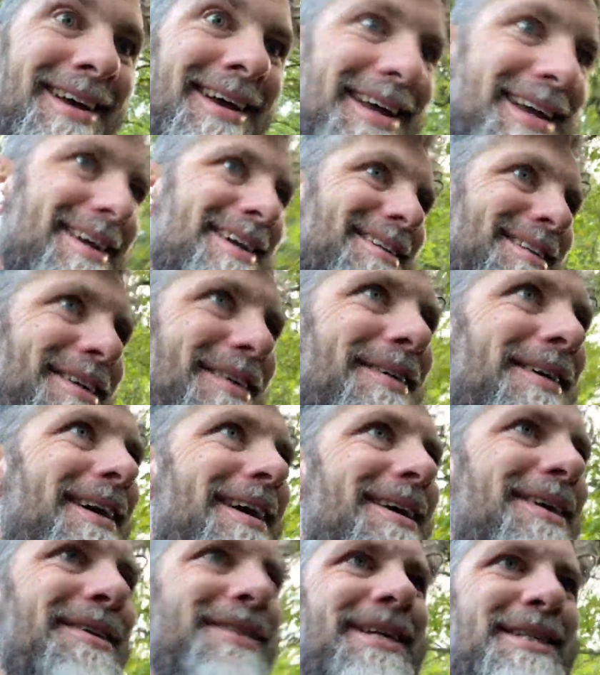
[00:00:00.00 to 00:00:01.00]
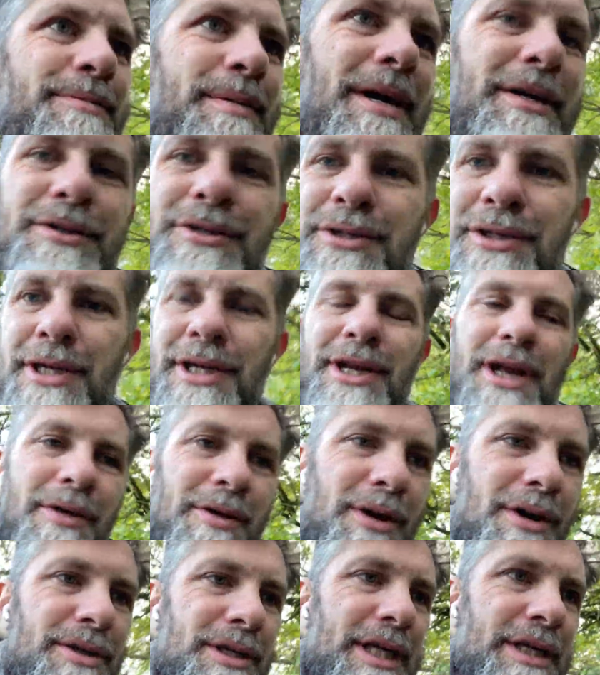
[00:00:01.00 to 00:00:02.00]
You go do the inspection so you know the
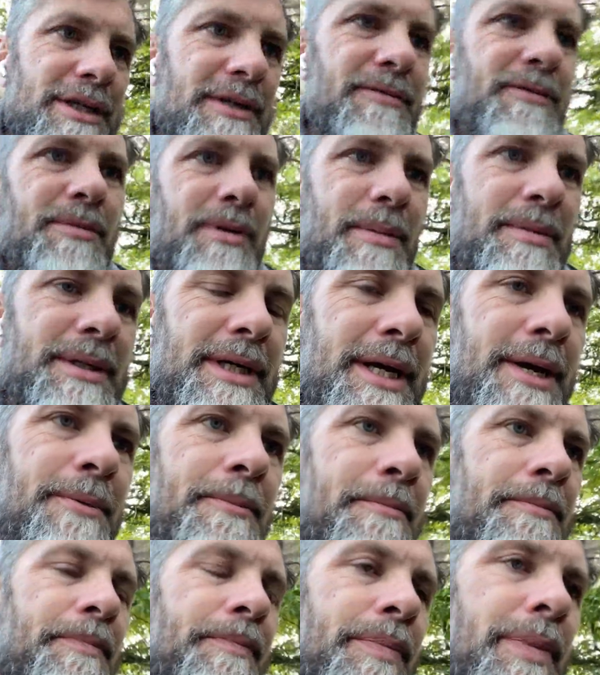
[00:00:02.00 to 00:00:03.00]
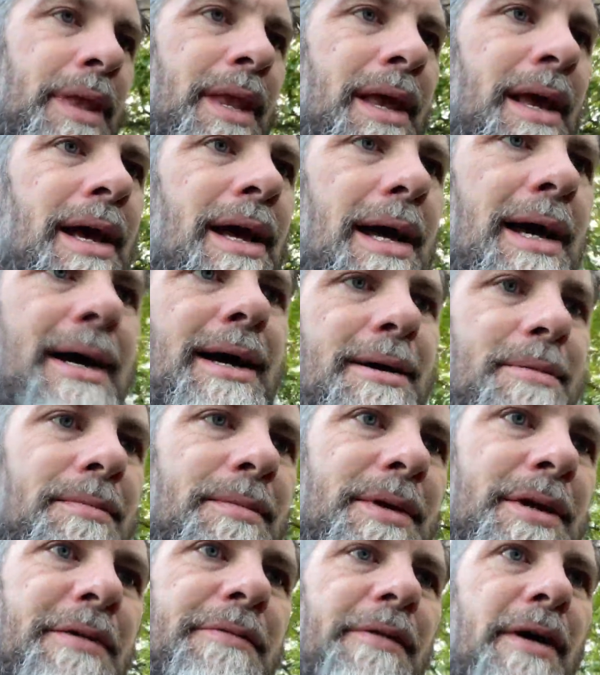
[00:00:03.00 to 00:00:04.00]
condition of the property.
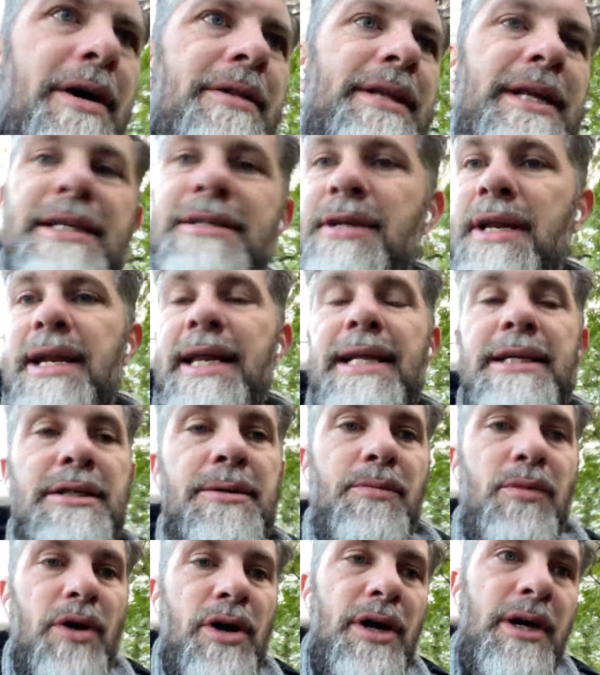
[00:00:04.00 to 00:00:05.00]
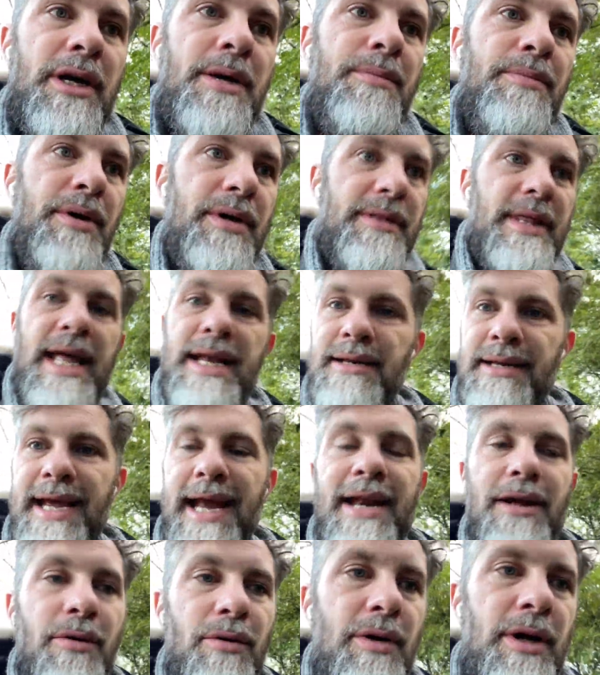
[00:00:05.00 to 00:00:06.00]
You find that it's going to need some work, but then
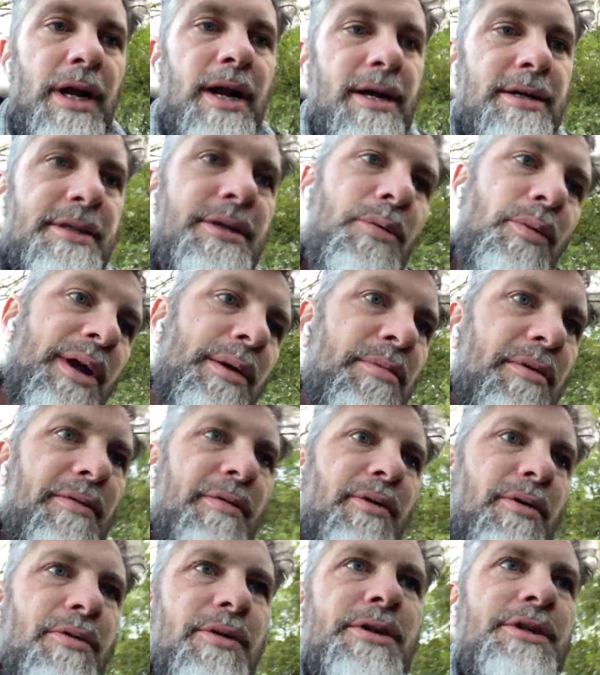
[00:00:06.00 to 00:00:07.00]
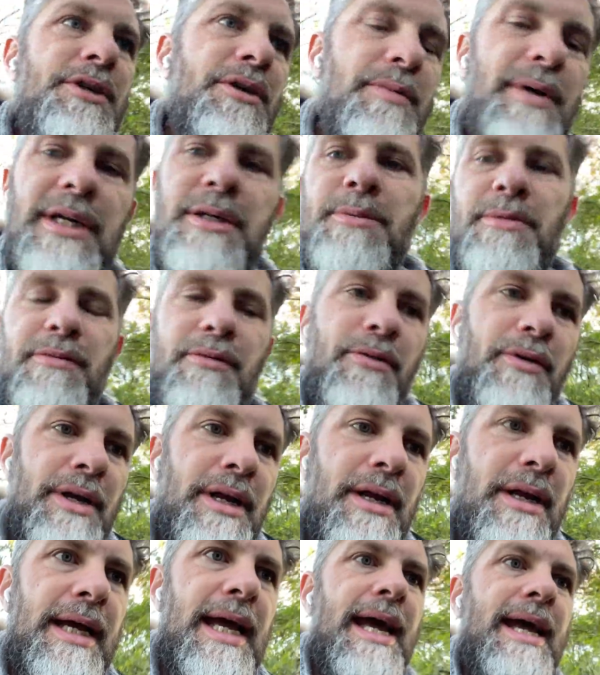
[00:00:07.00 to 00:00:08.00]
get it organised the week before, the 2 weeks before. You
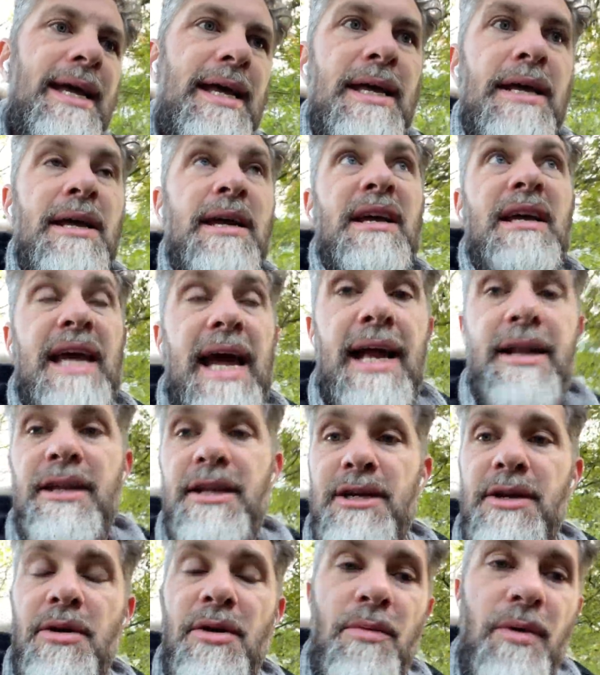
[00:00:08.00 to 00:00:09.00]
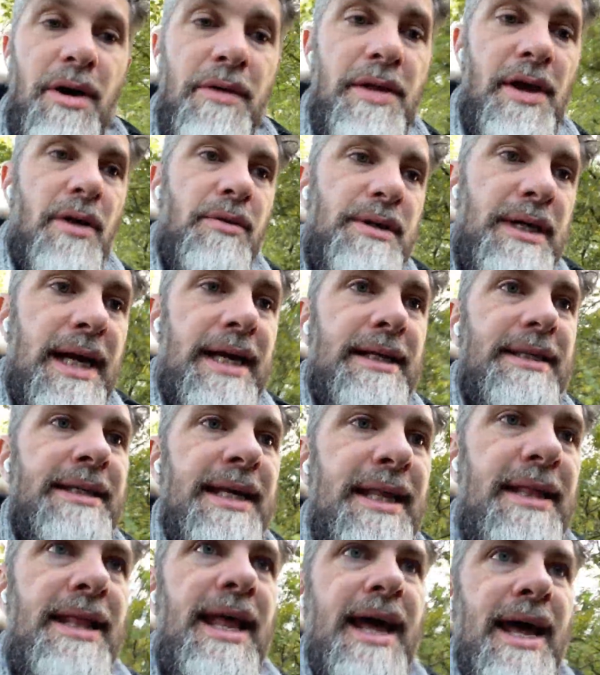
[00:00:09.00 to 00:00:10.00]
know, get, can you do it while the old tenant's
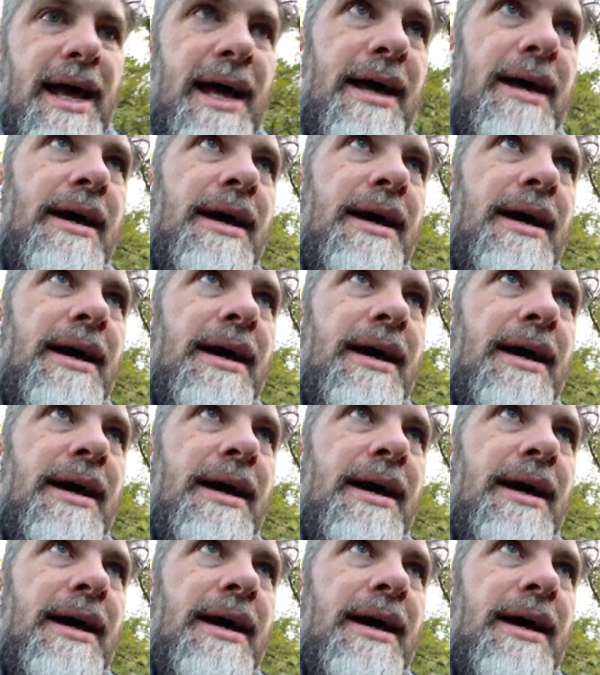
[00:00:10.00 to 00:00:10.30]
in there?